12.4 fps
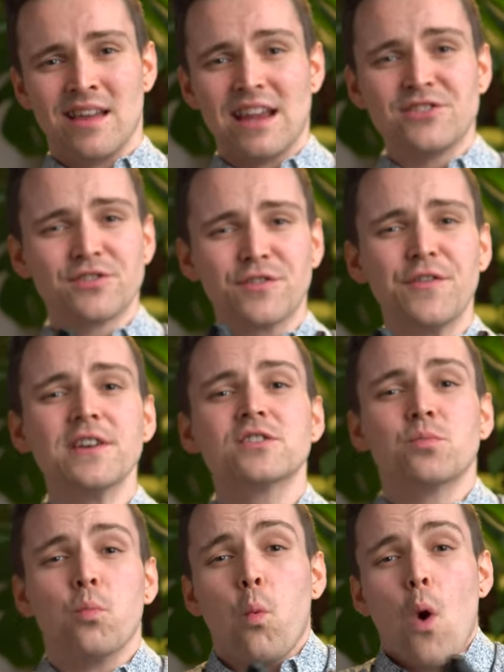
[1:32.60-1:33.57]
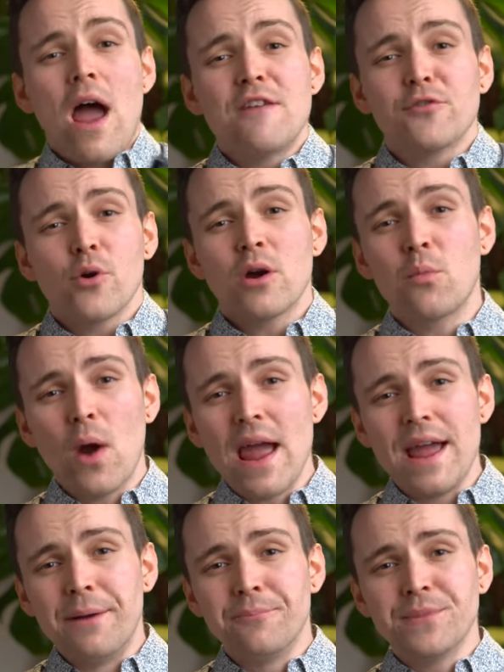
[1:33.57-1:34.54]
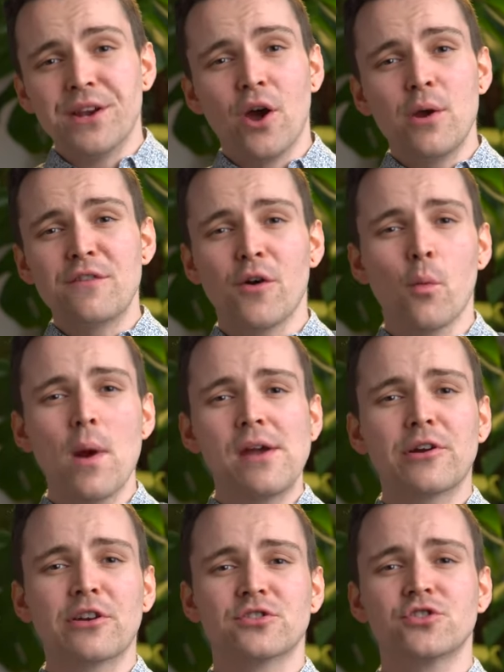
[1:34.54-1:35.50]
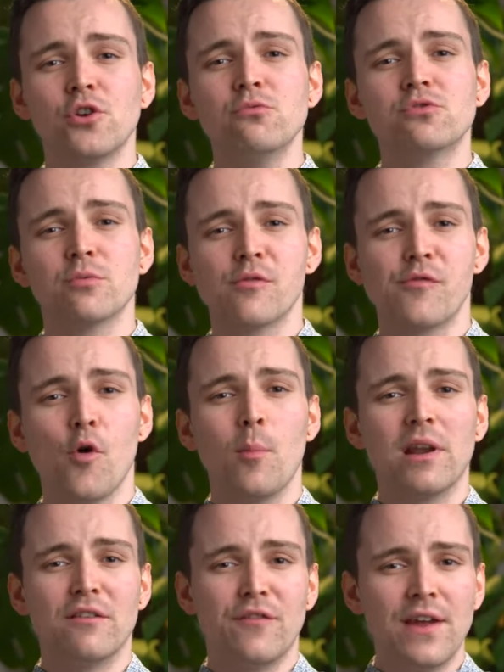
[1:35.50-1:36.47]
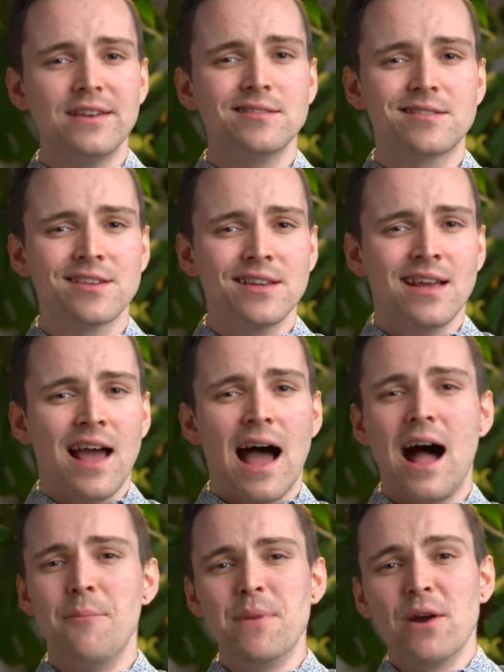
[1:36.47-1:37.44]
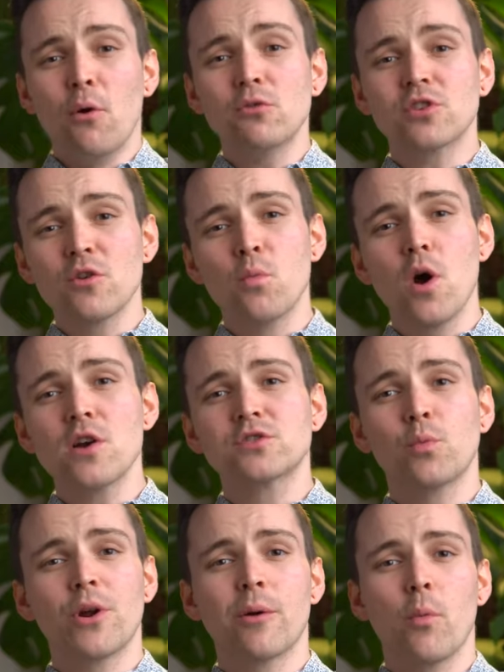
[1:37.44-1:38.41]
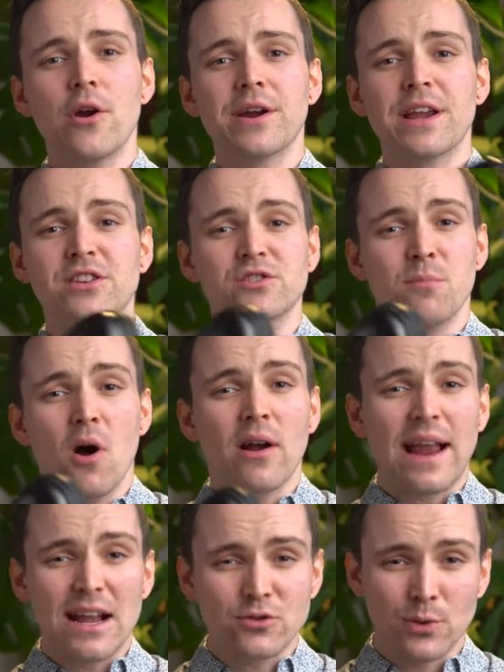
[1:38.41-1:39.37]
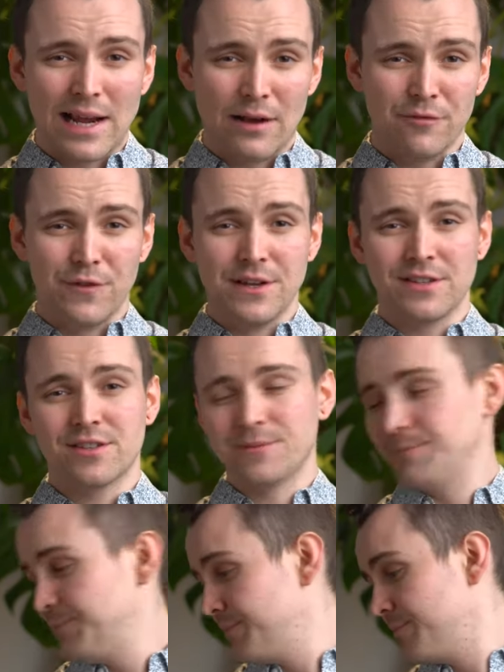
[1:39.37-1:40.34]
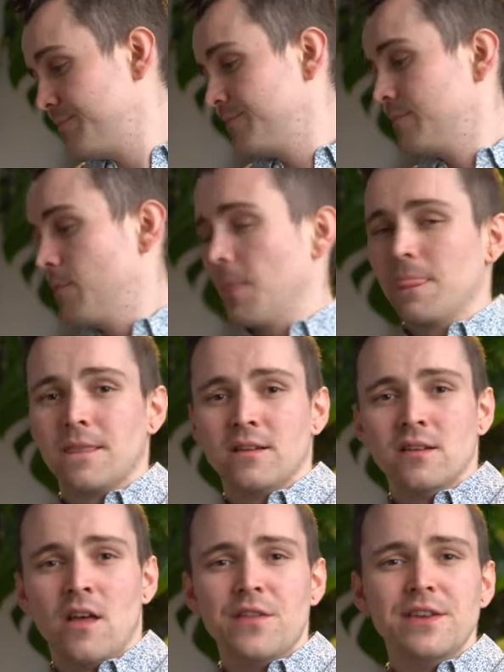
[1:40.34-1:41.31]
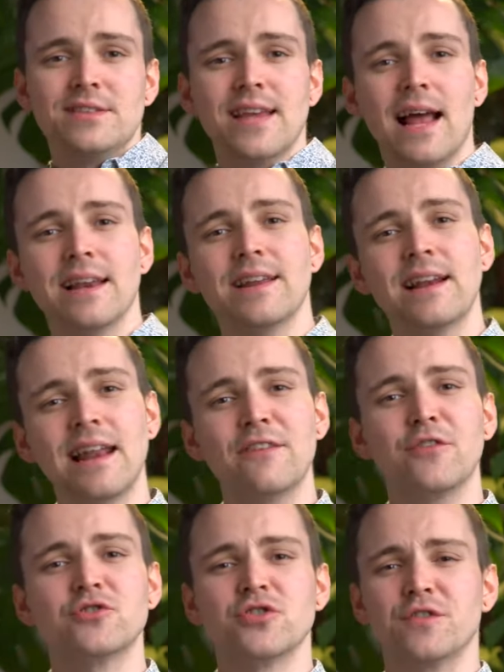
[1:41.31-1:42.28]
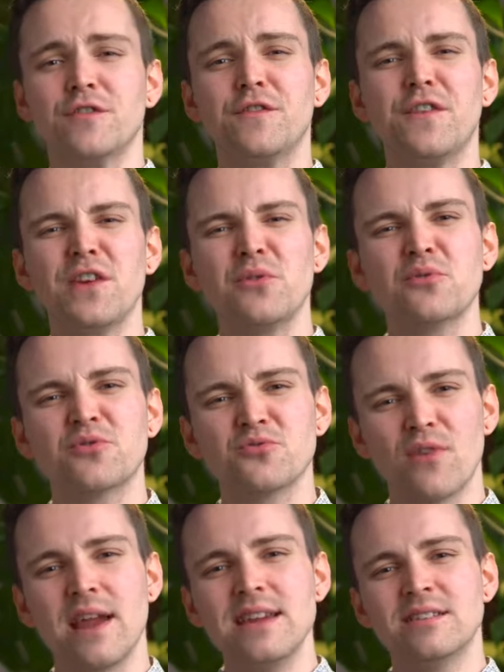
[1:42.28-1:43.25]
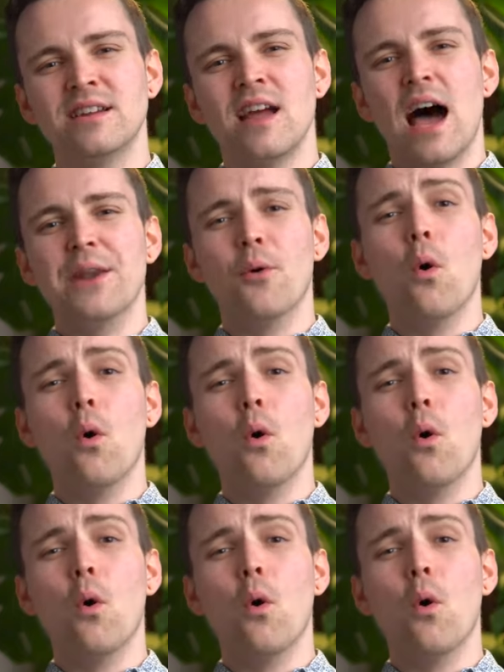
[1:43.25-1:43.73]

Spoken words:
It just fits whatever I wear. You know, if I'm wearing a suit to a formal event, it also works when I'm wearing a smart casual outfit. The Italian leather just feels great and